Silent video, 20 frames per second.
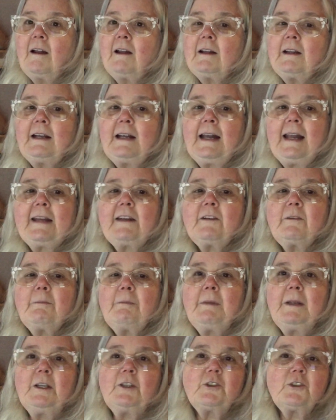Let
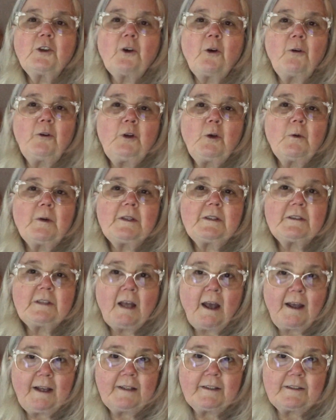me show you a
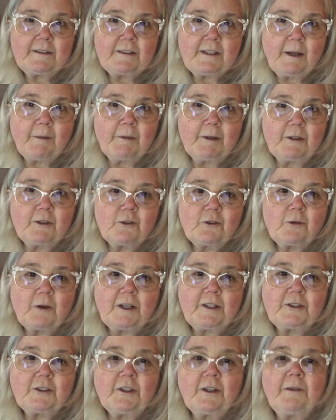science
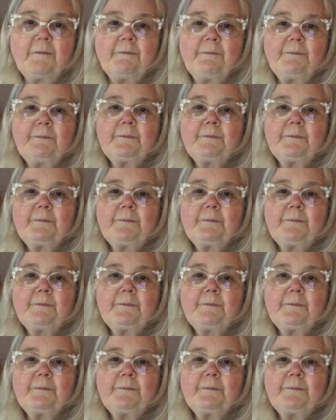demonstration.